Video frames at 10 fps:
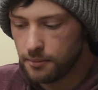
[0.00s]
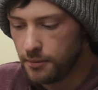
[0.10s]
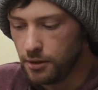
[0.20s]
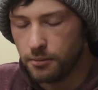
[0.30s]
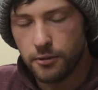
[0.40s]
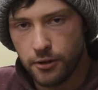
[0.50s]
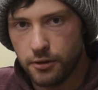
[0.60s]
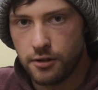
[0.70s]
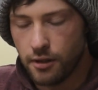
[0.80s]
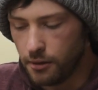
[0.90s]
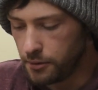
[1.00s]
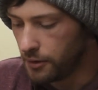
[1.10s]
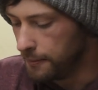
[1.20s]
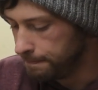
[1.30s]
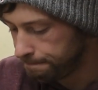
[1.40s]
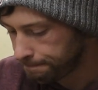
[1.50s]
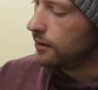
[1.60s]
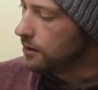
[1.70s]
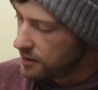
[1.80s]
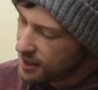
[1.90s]
you know, good snow. So
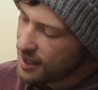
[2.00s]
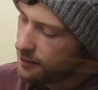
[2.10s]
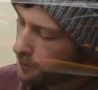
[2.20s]
the skid